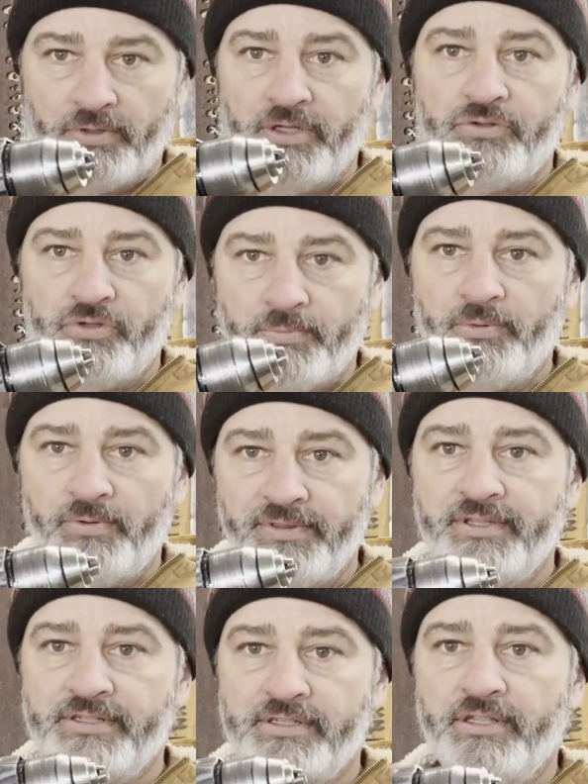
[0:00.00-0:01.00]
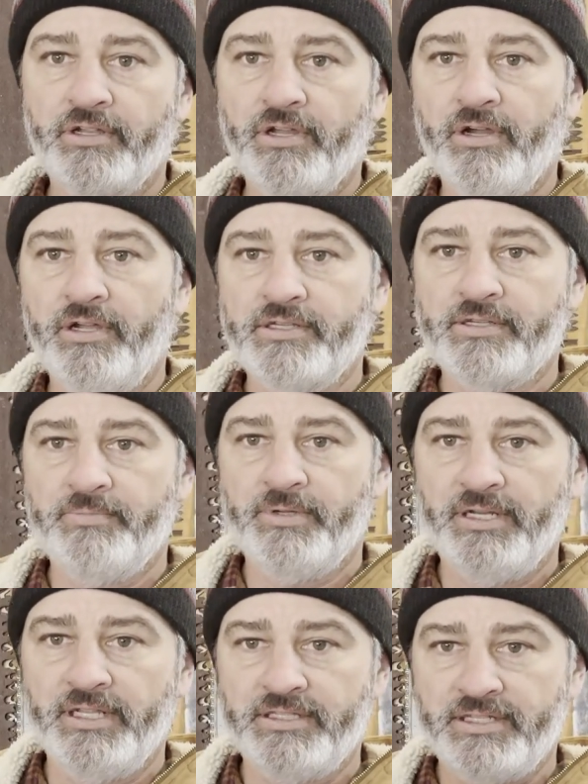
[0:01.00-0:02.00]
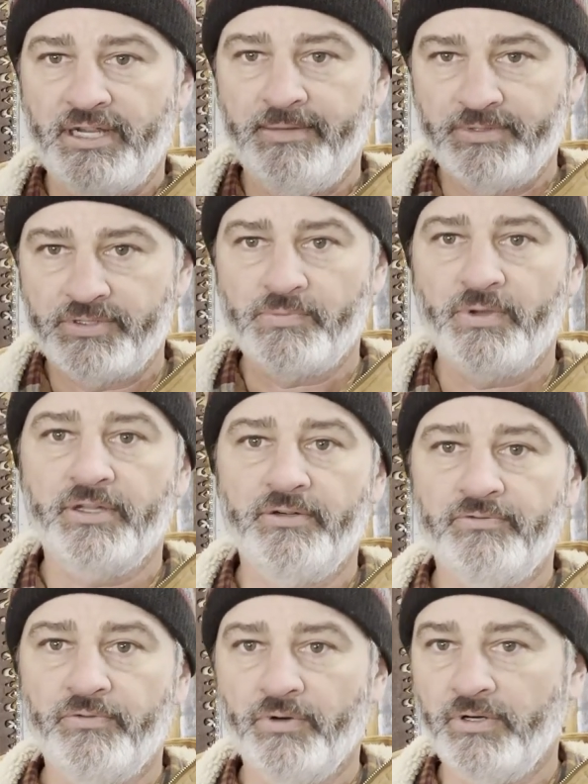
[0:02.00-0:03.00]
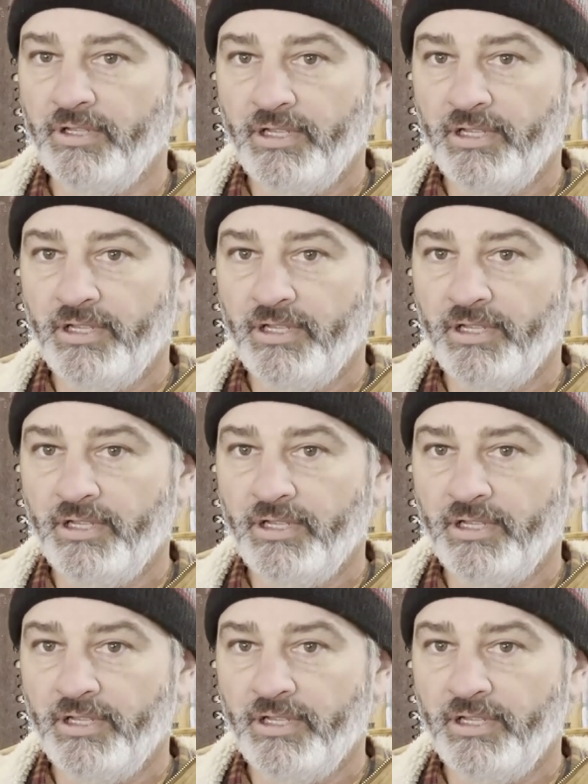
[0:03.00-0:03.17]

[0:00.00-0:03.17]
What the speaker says: quadruple what this thing cost, but at the time this is what I could afford.